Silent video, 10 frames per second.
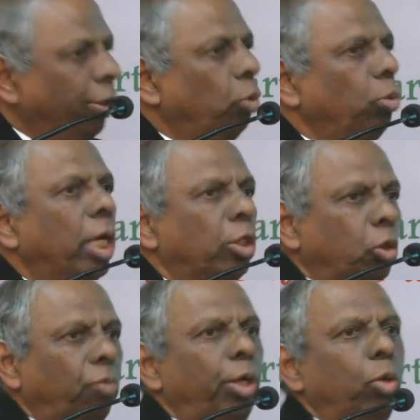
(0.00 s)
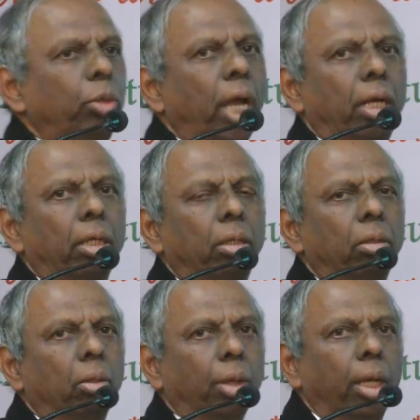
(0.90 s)
we do that? Should we do that?
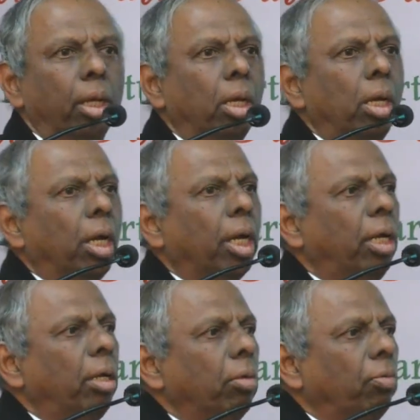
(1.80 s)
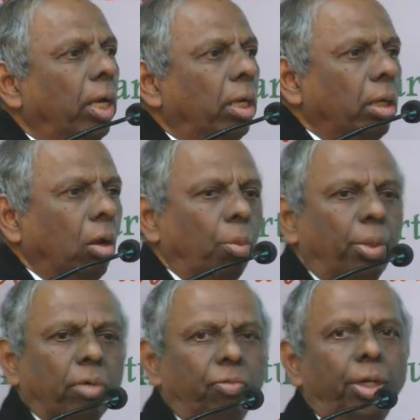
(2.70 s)
Okay. Again, when
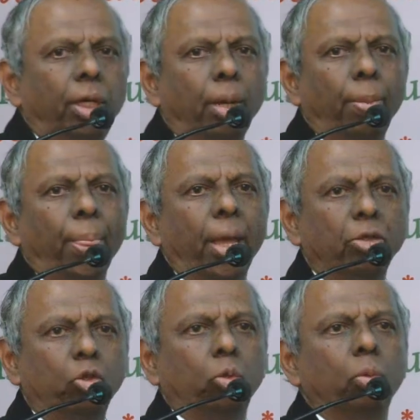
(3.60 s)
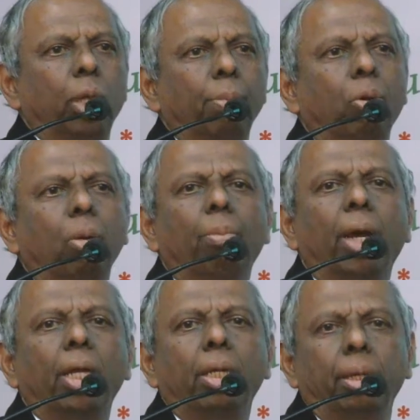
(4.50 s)
government of India has to keep on
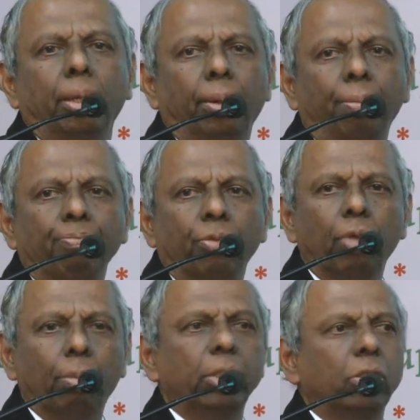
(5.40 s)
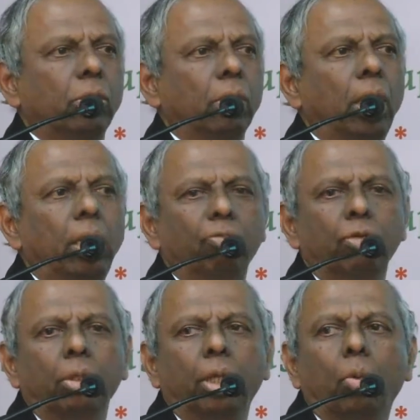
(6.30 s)
buying weapons and
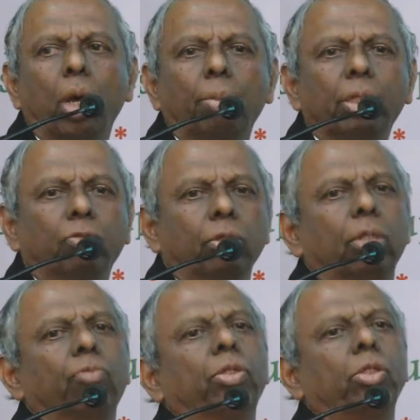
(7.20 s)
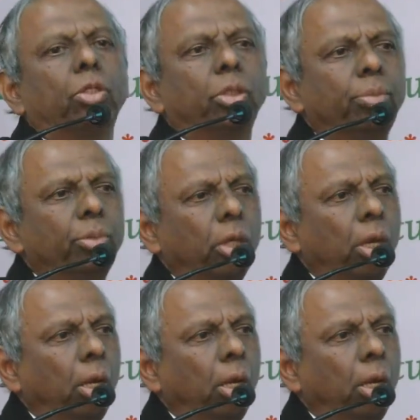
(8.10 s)
different requirements for the defense systems,